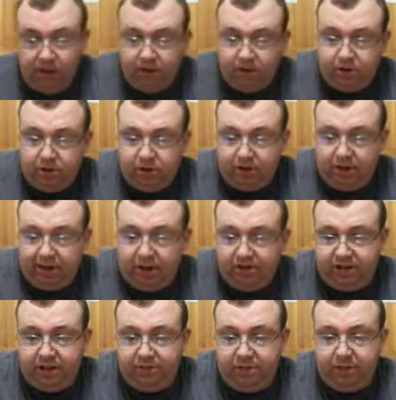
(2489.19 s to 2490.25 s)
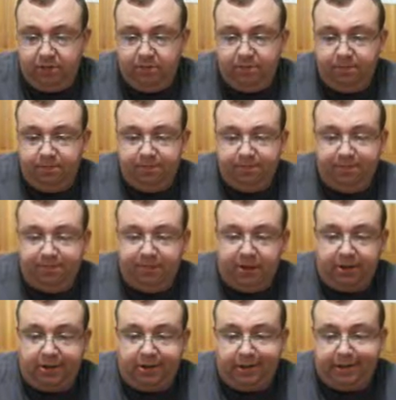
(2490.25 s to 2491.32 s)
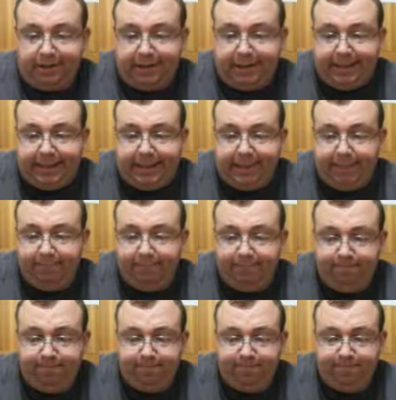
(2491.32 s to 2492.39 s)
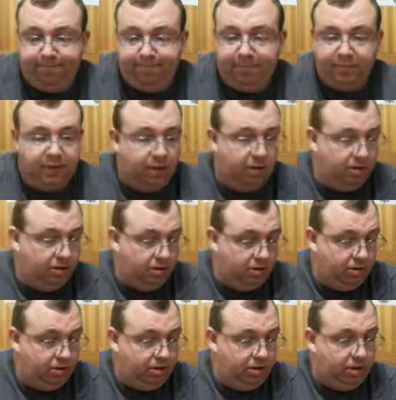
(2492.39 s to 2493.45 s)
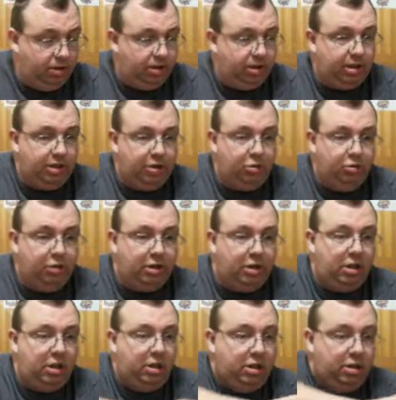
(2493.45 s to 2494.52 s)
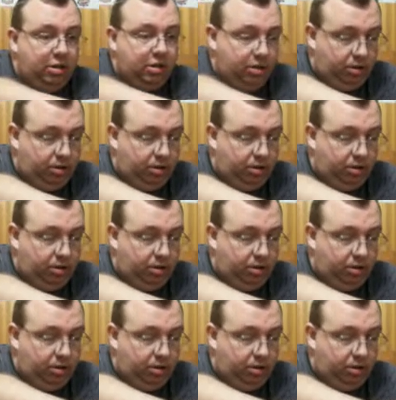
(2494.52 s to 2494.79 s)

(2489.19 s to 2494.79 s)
So as I kills them though? Yep. Alright. And I get two treasure halls.